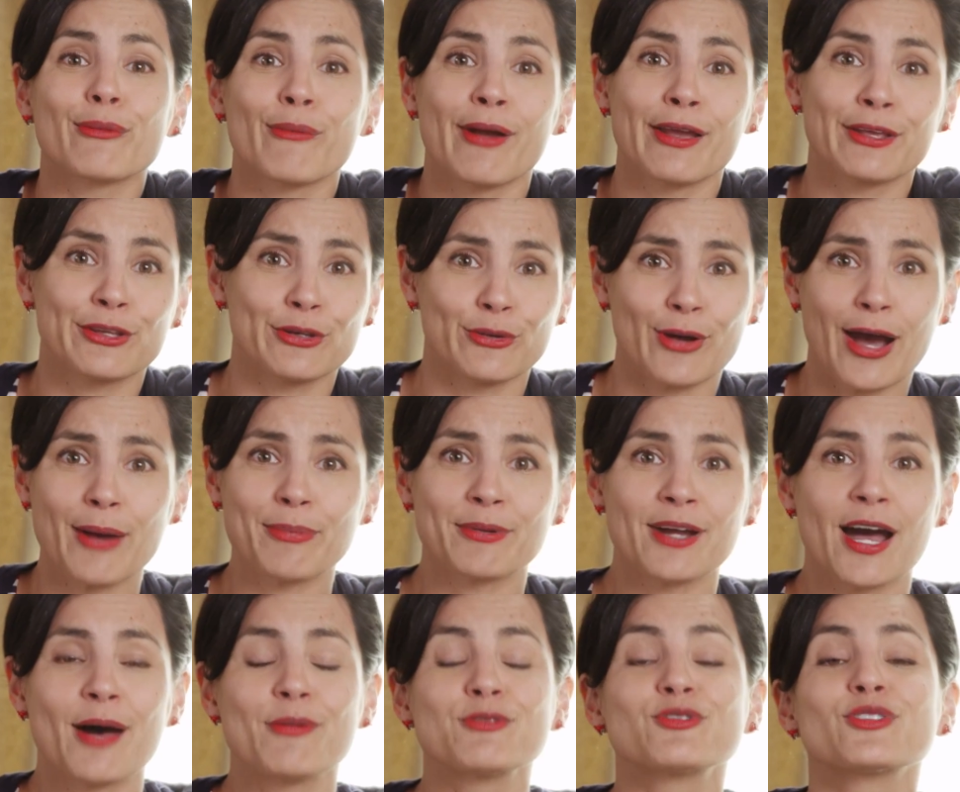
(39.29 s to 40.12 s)
to wake you
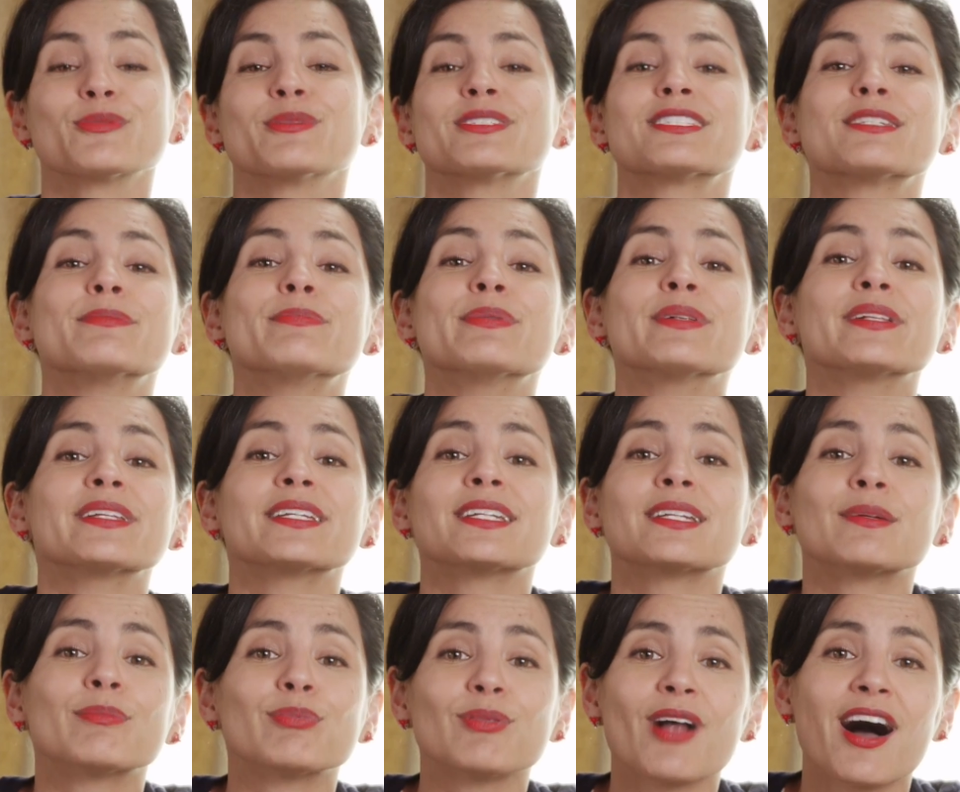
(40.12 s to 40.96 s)
up comes from its
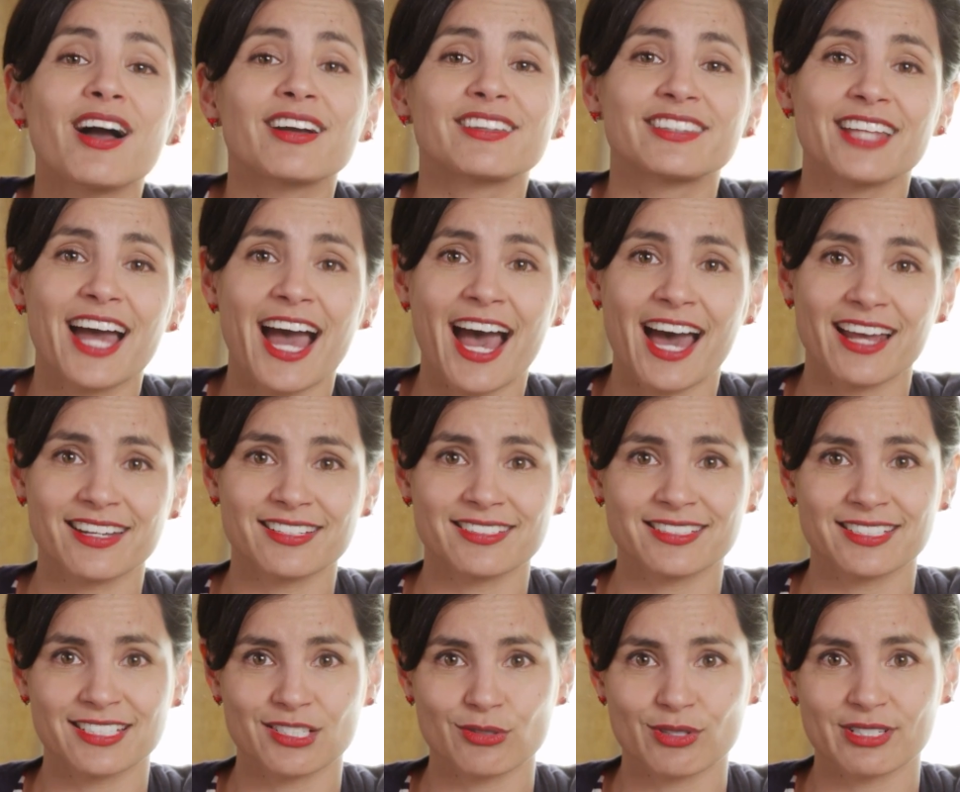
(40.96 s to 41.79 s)
ability to block the
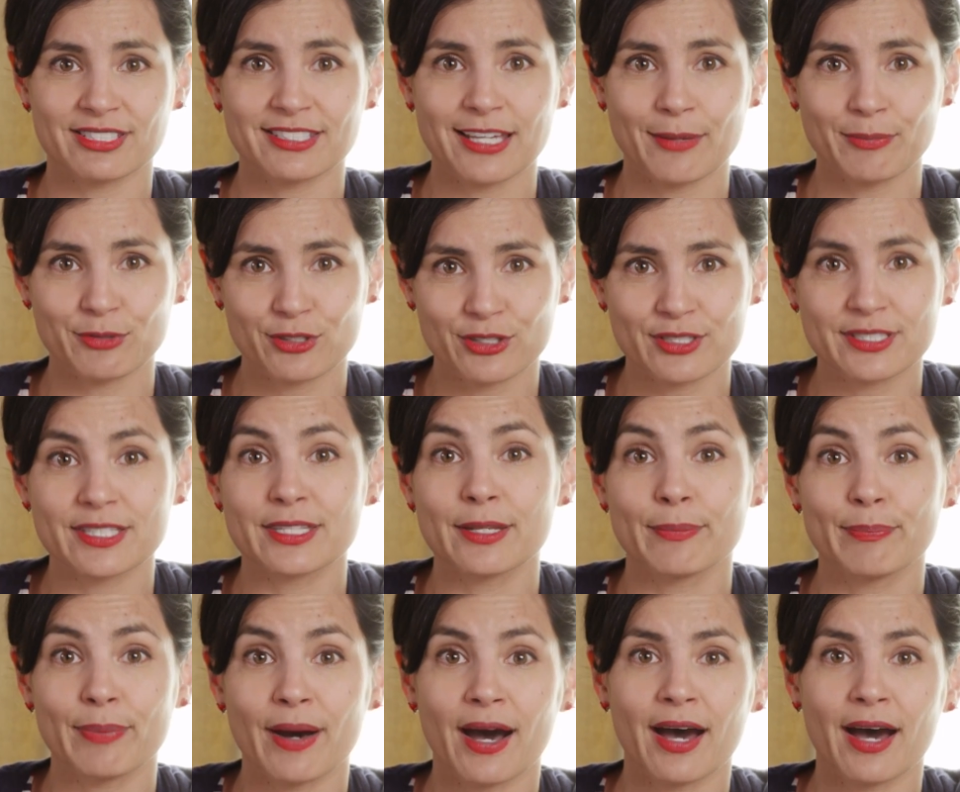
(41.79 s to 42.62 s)
adenosine receptors
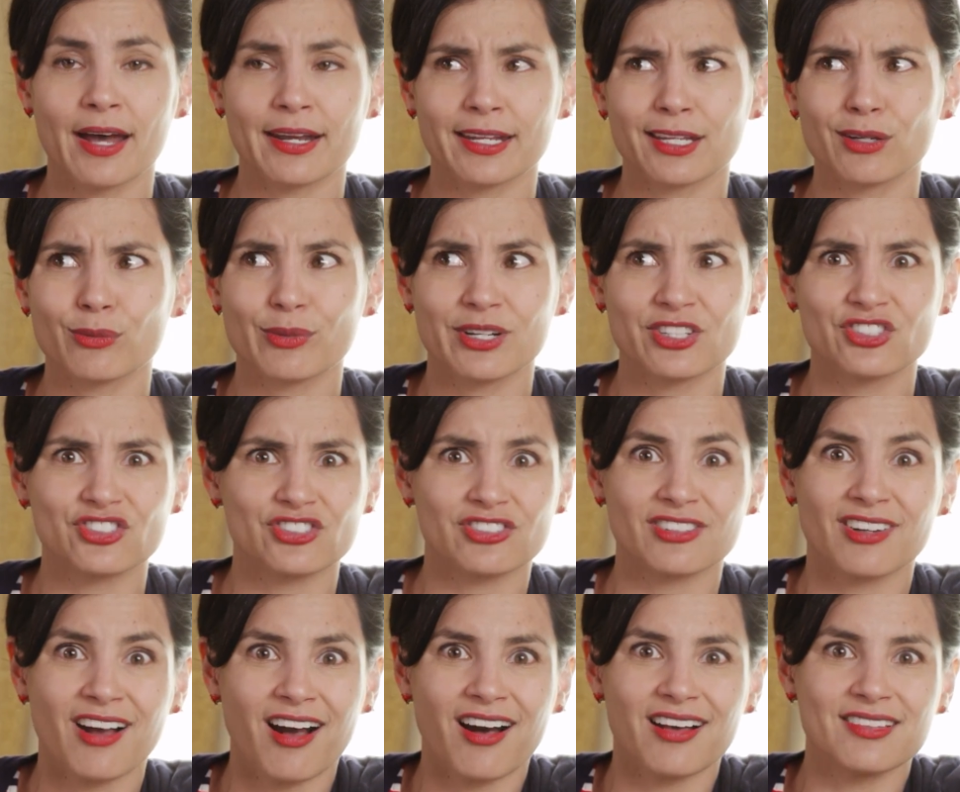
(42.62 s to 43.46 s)
in the body,
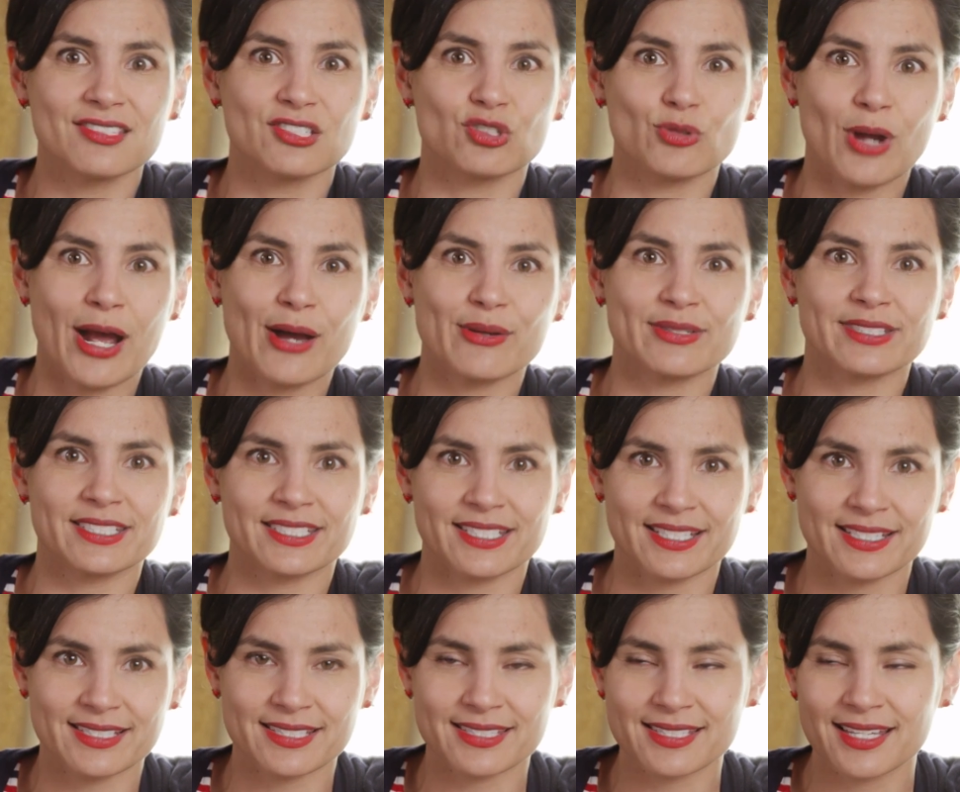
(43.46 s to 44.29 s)
which cause
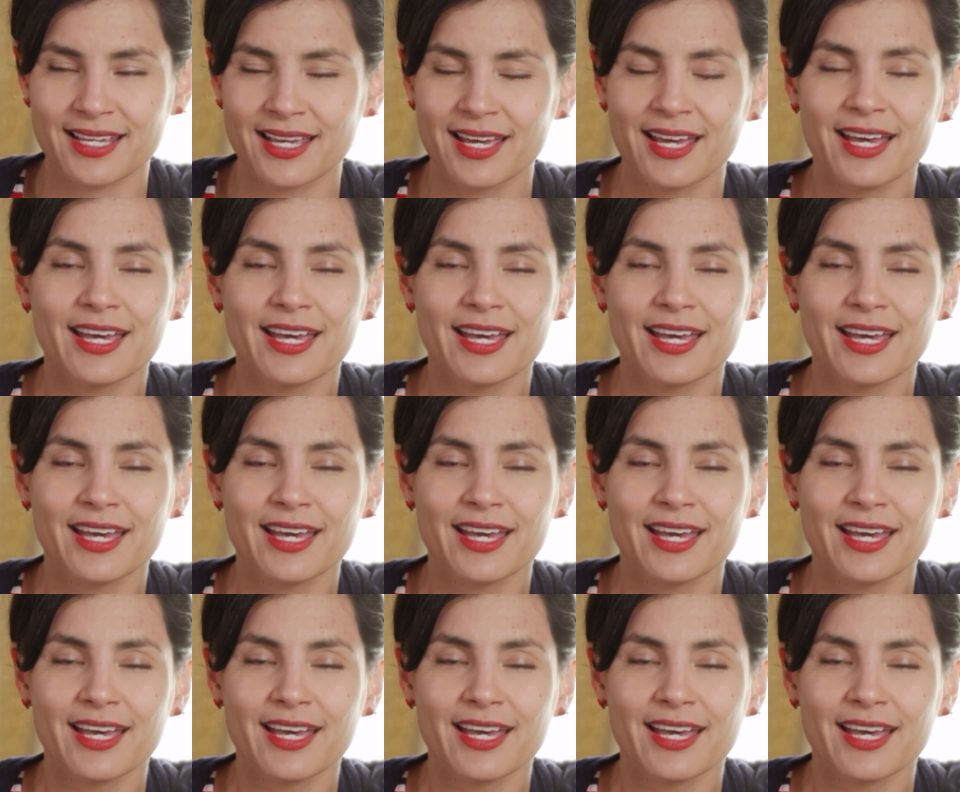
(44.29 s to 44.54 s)
drowsiness.